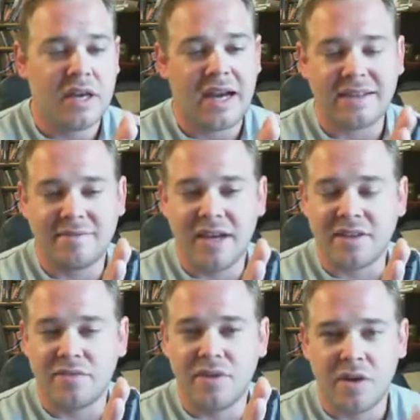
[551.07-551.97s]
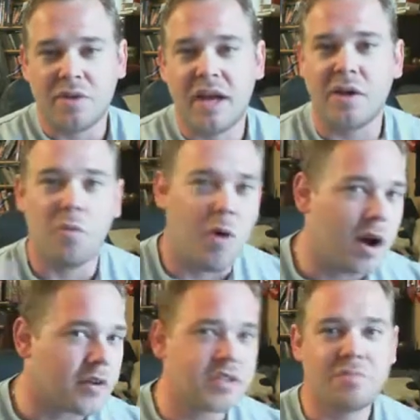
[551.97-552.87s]
I don't like
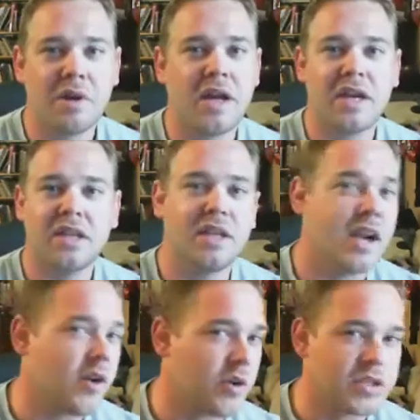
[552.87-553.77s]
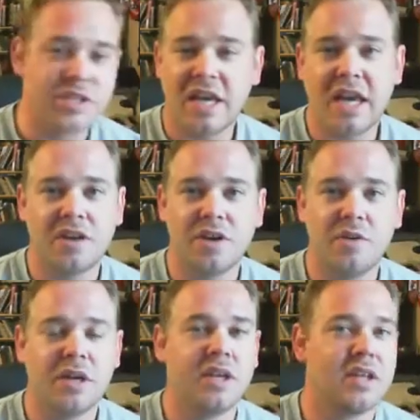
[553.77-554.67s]
water spraying in there or sand
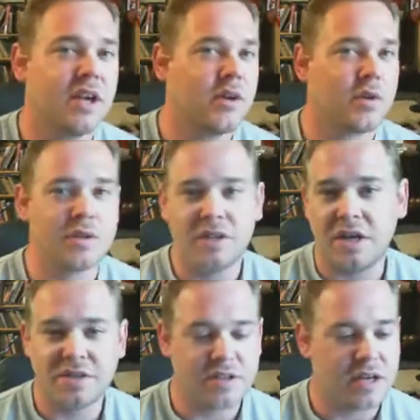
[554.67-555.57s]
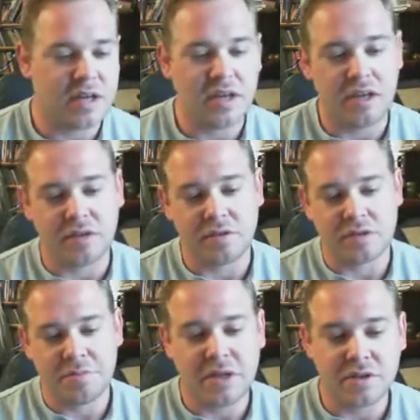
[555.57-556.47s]
going in there or dust, and your
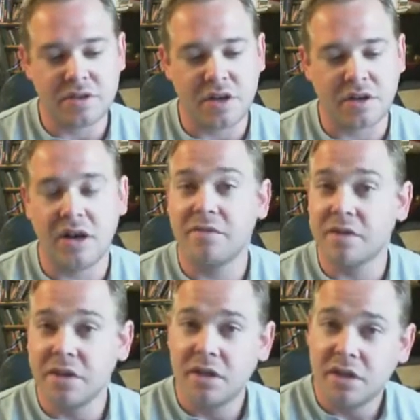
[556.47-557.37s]
speakers aren't covered.